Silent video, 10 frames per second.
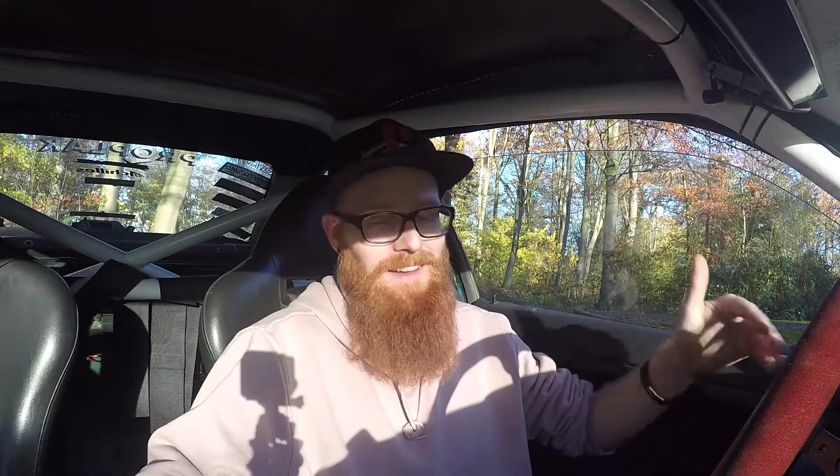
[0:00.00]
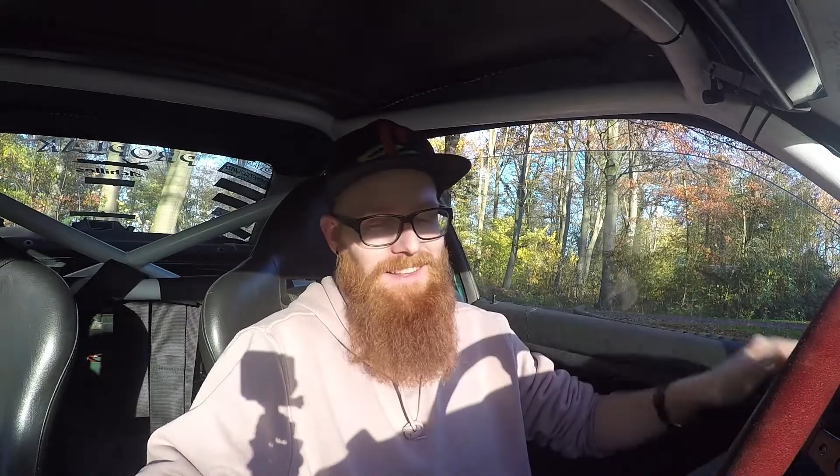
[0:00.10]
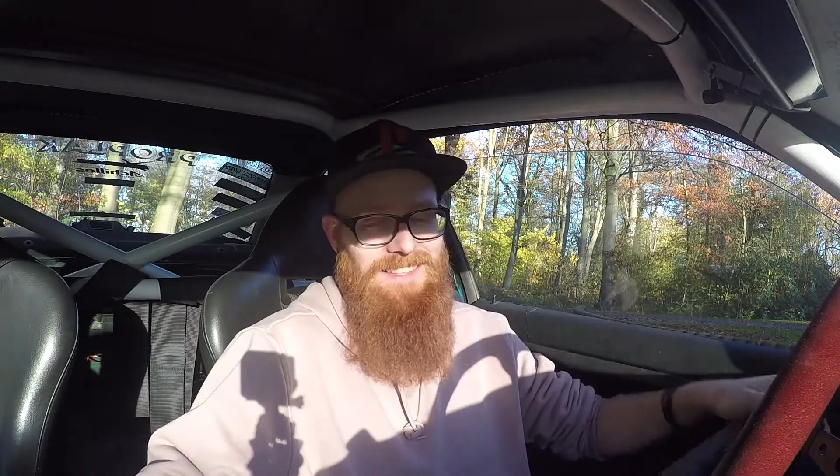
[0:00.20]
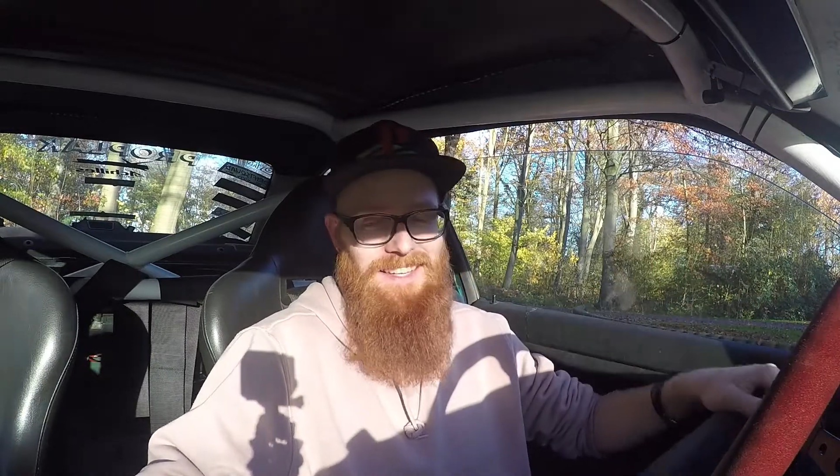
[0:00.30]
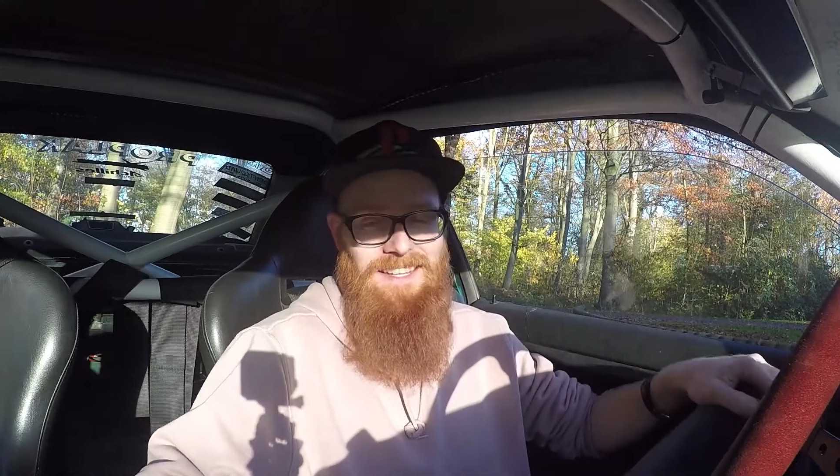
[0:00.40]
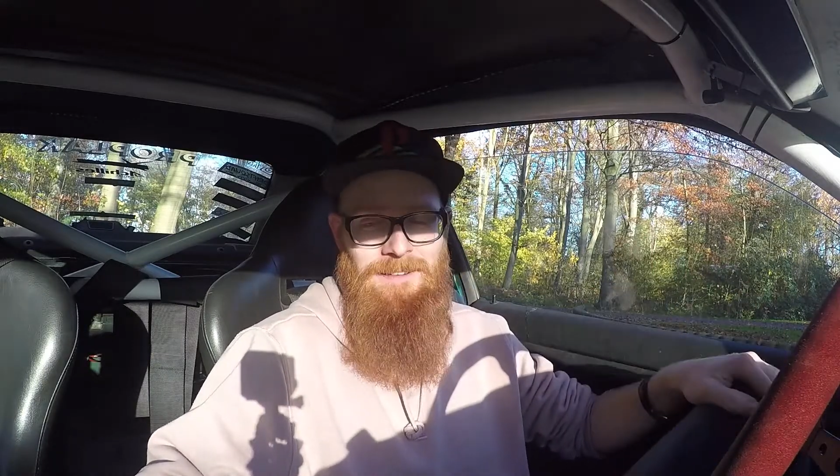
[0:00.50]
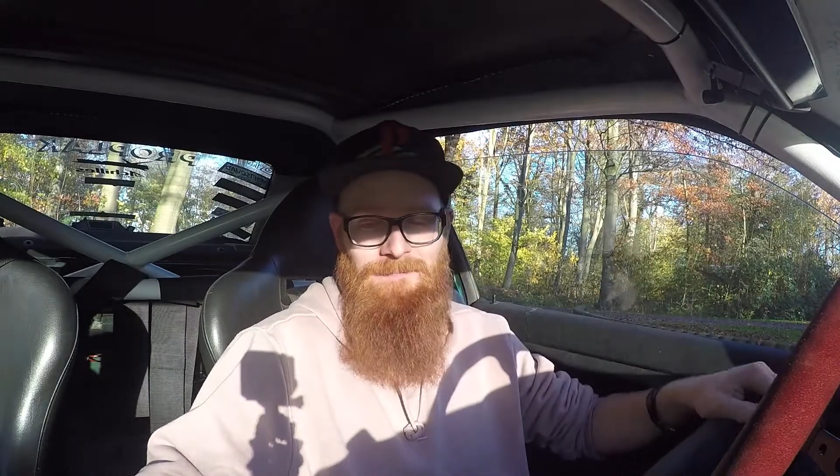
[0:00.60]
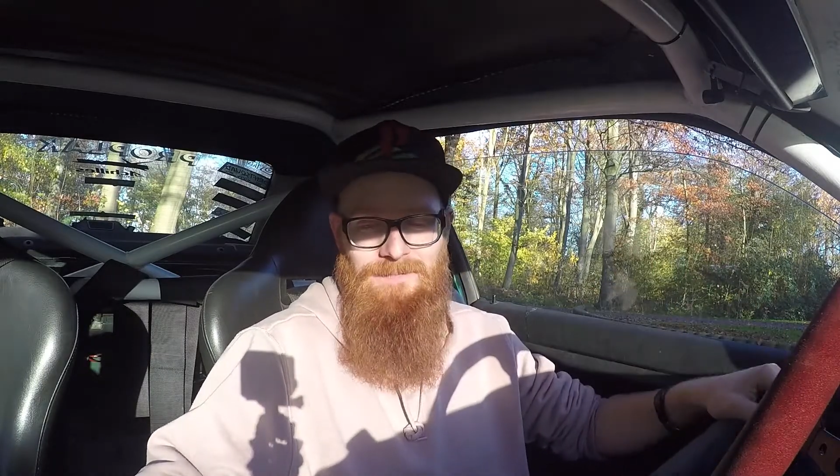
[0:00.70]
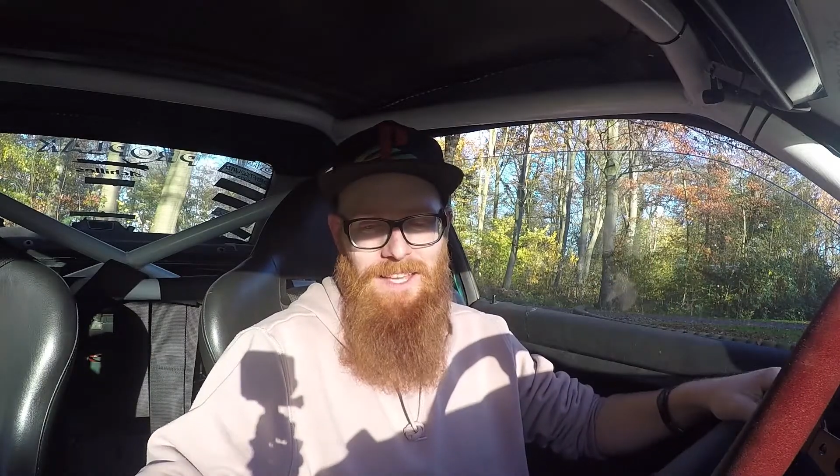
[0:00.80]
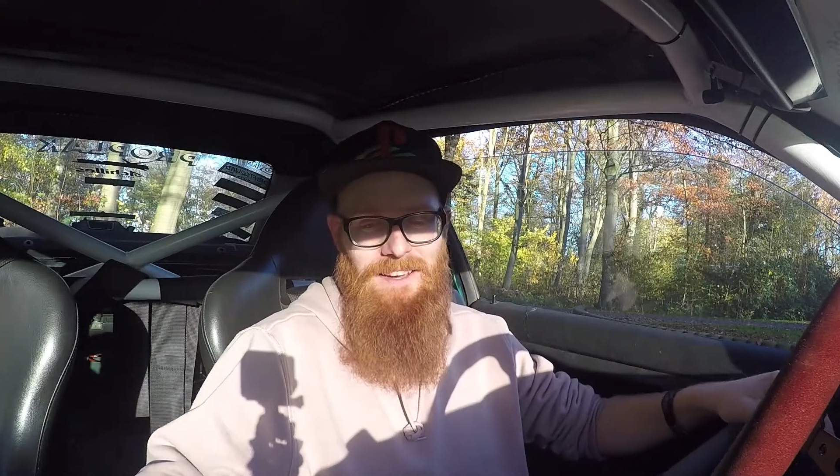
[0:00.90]
not
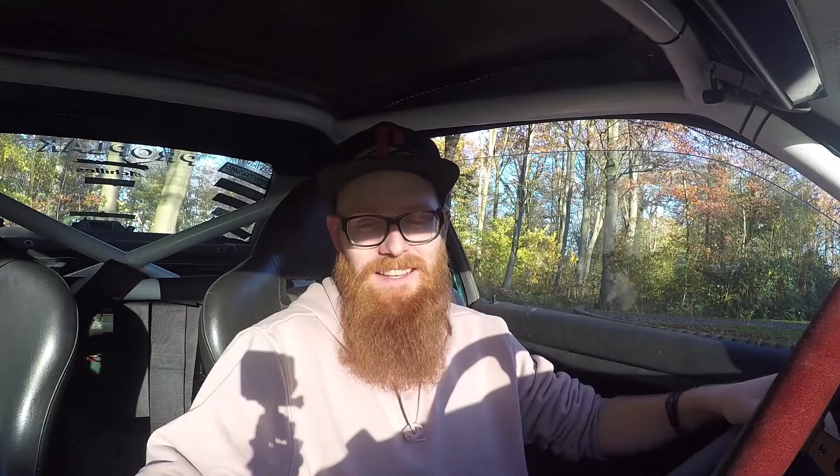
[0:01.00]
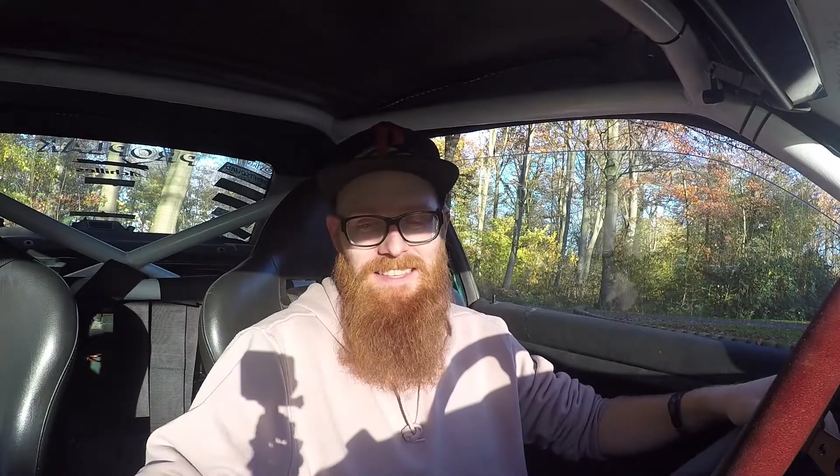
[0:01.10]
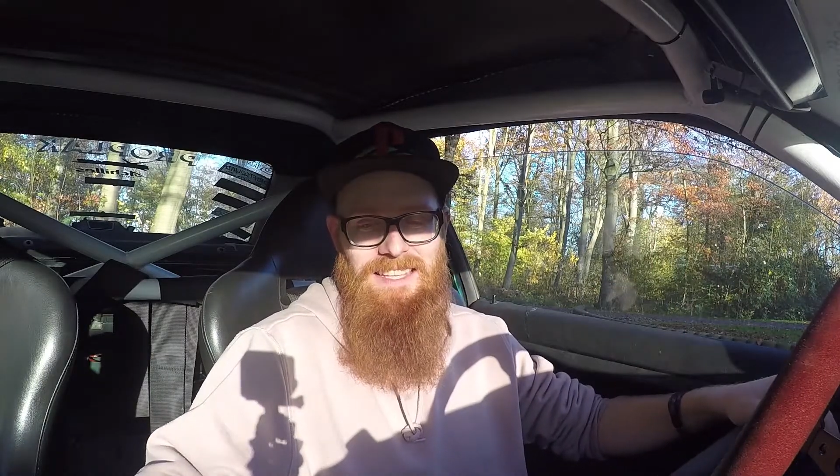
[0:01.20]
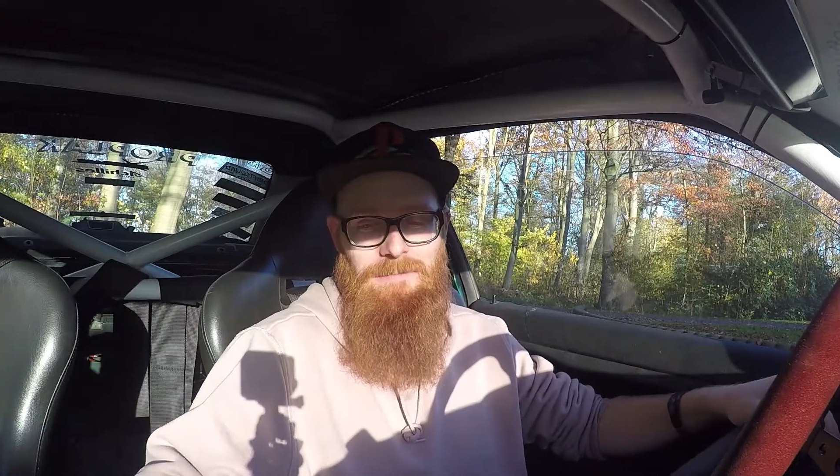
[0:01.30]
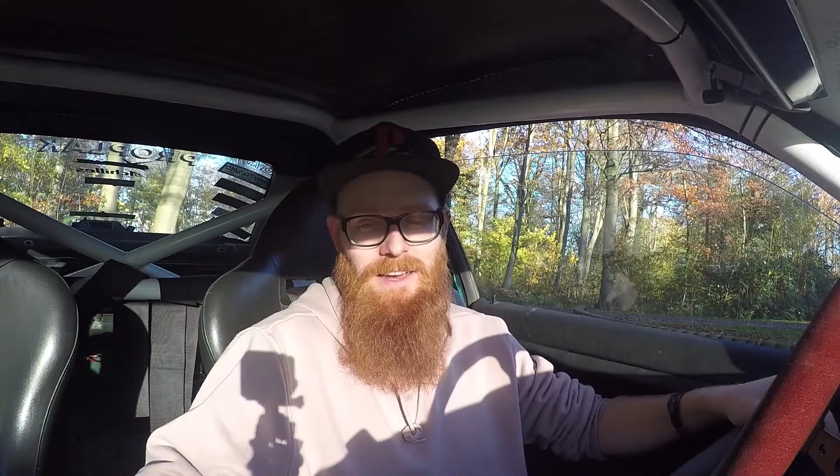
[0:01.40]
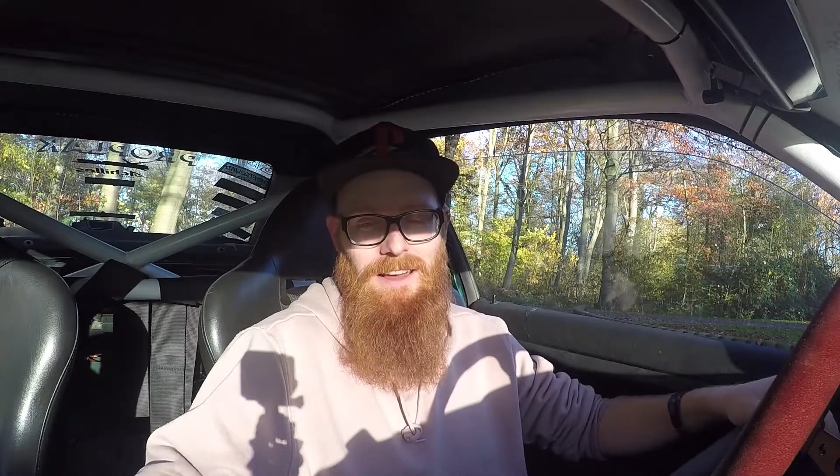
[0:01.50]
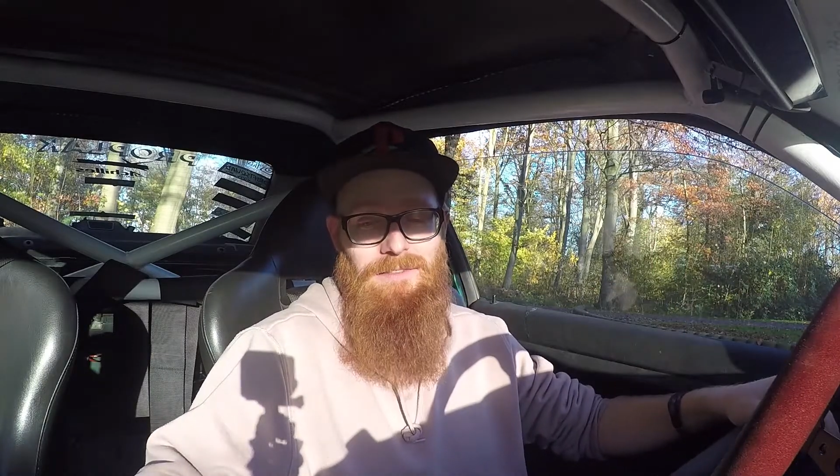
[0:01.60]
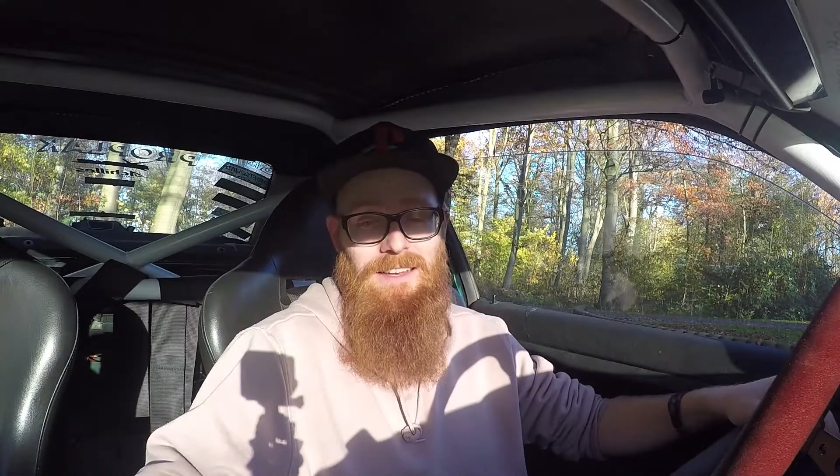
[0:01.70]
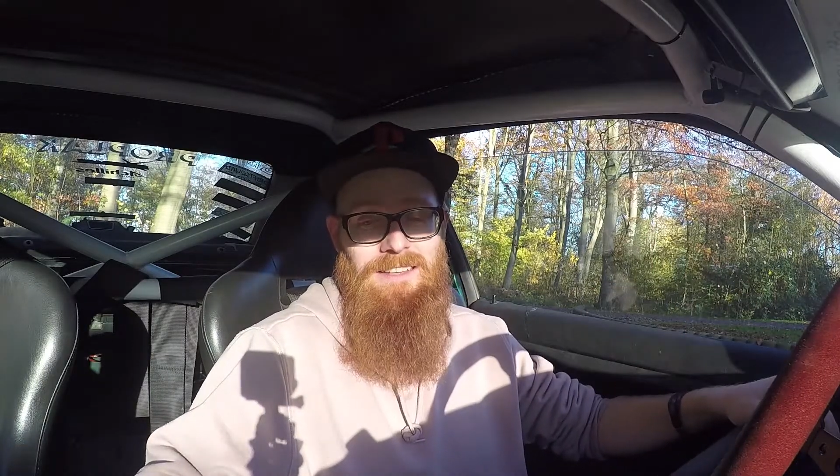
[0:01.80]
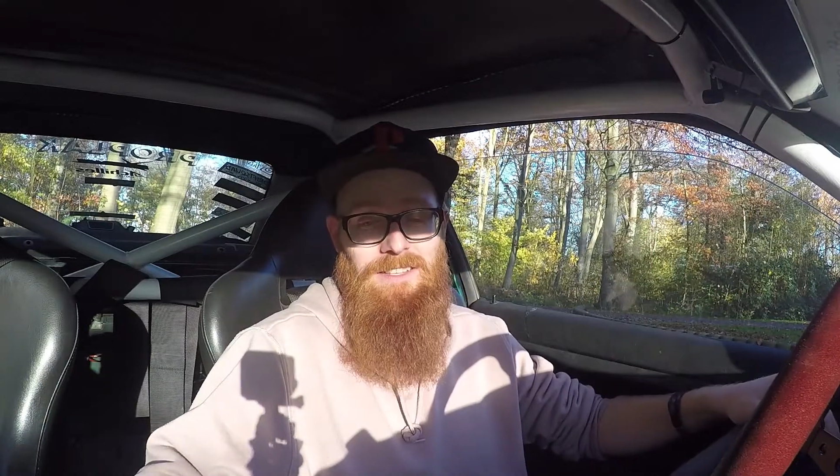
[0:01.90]
gonna take the beard
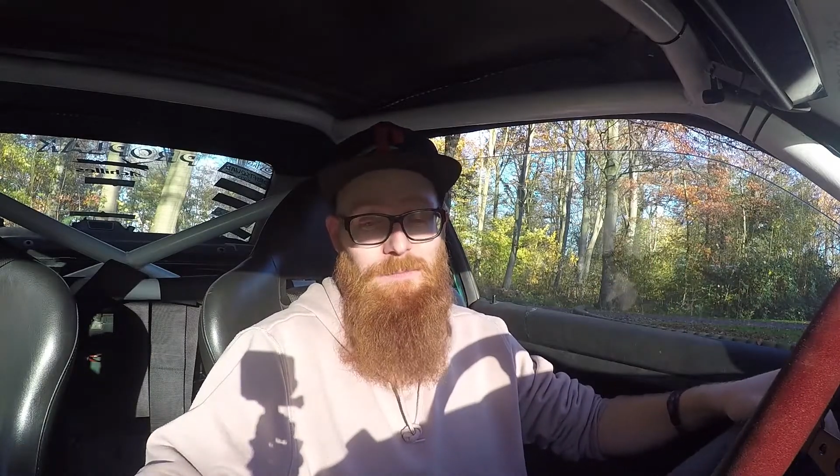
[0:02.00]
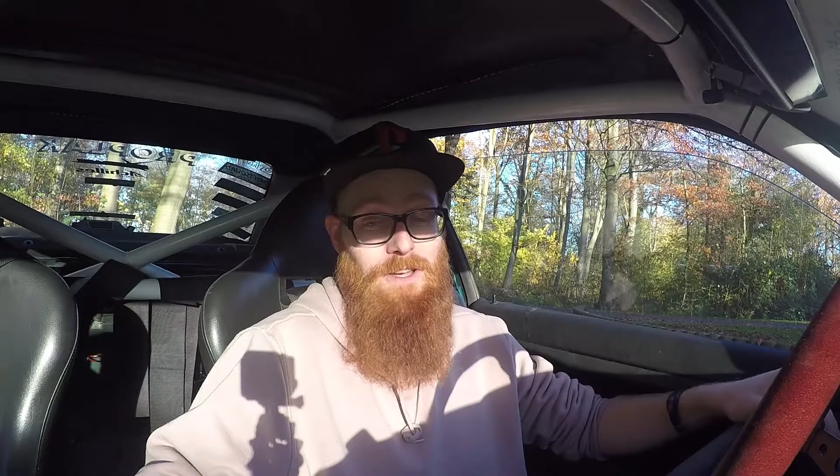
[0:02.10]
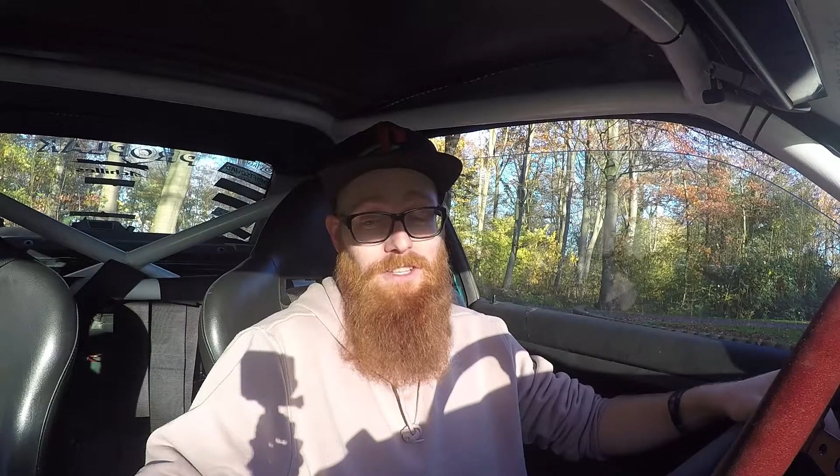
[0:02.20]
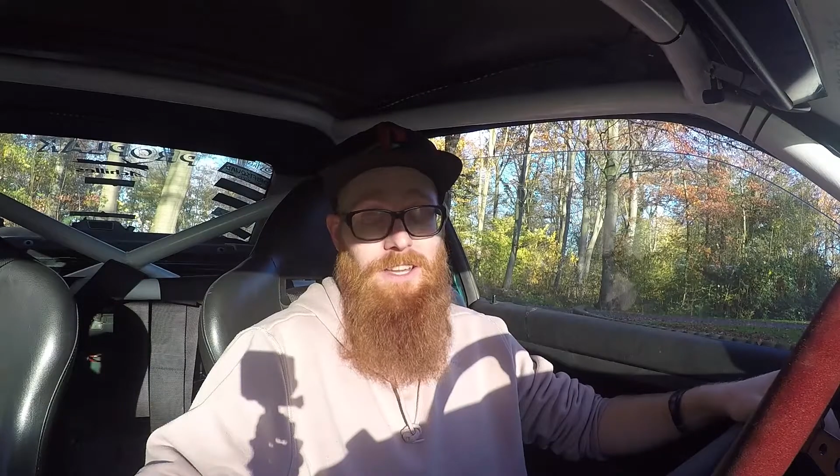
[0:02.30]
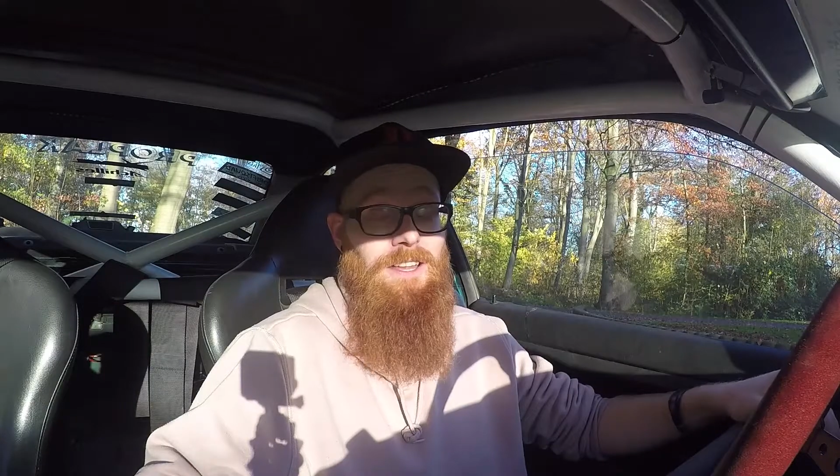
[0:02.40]
off, and especially